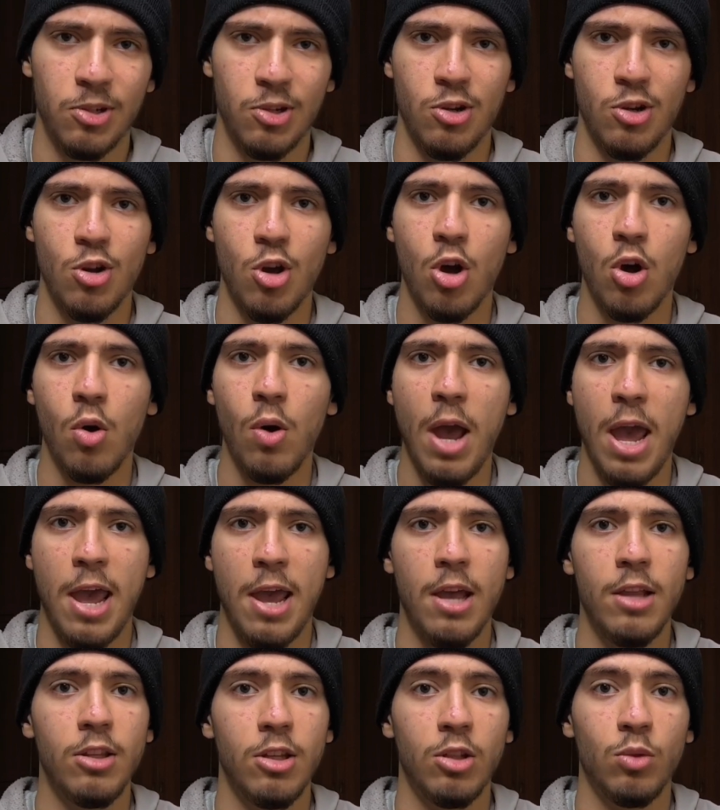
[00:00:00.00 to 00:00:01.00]

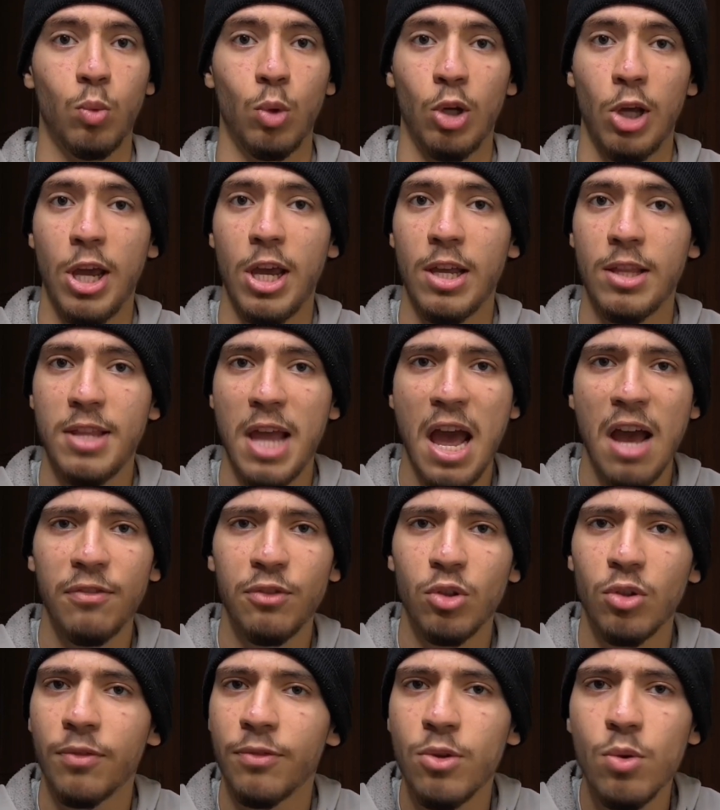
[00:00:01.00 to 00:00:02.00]
and it will end
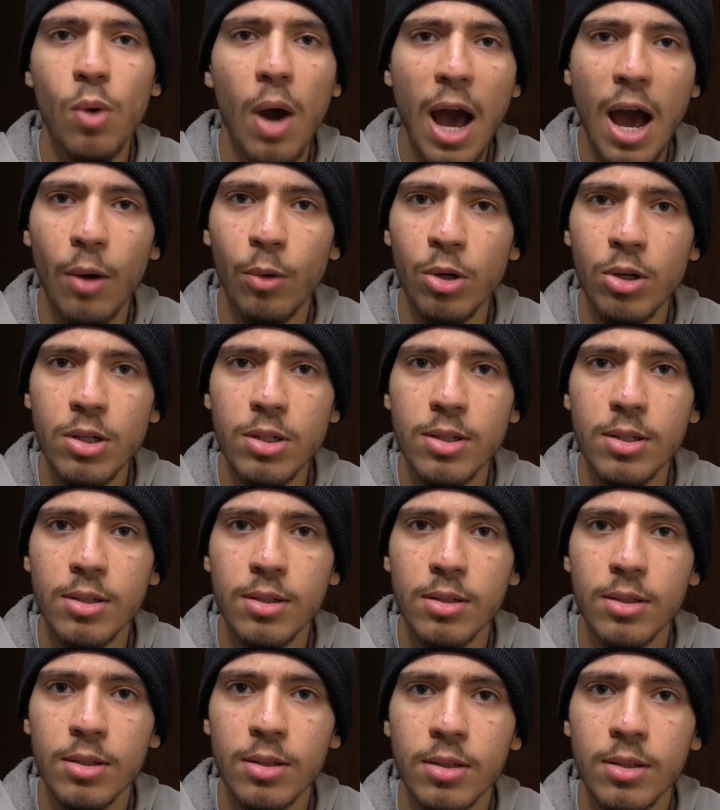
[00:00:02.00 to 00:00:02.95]
after a few hours.